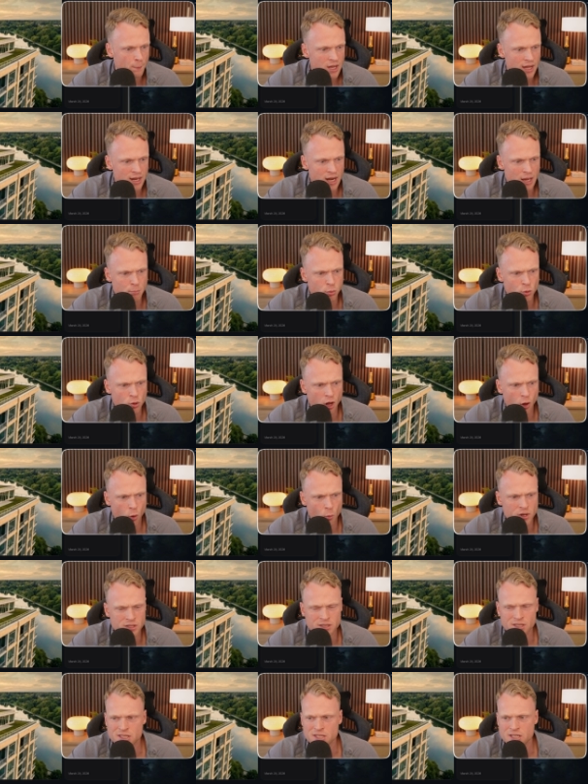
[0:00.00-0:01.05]
And I put
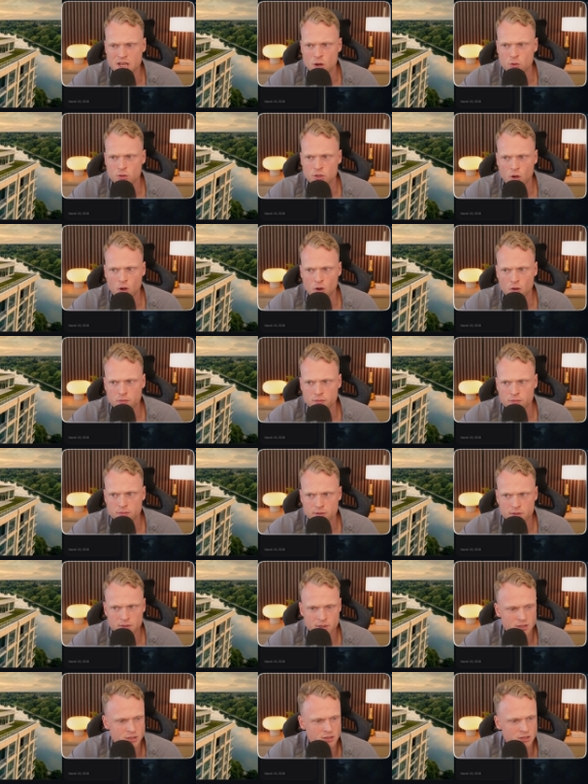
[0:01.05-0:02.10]
always a sound off.
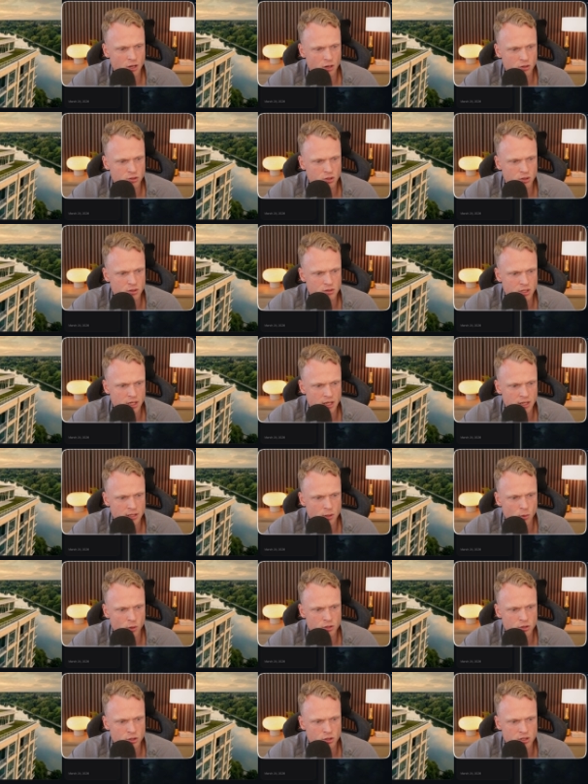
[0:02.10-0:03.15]
This is also a thing. You
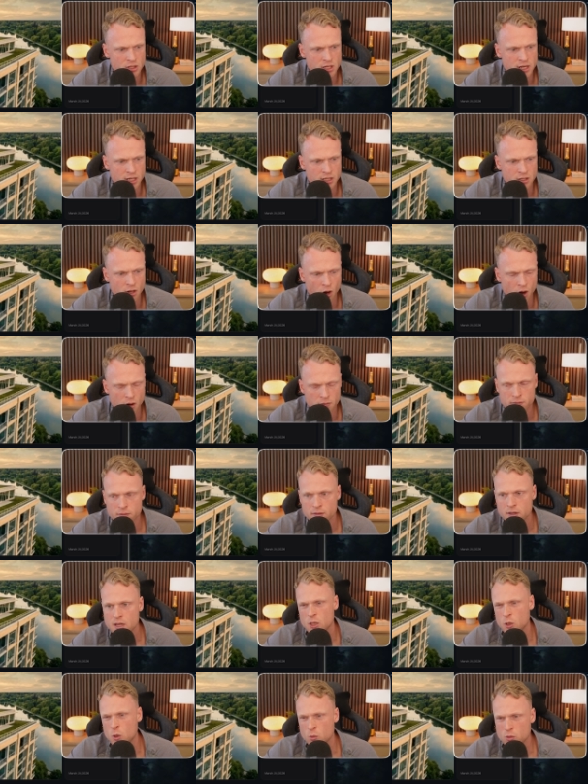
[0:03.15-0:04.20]
can just click it off.
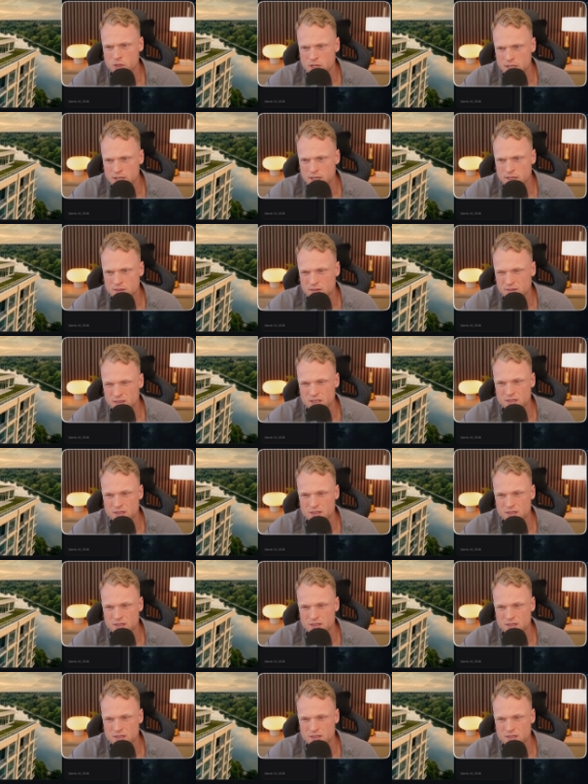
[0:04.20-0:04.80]
You don't need it.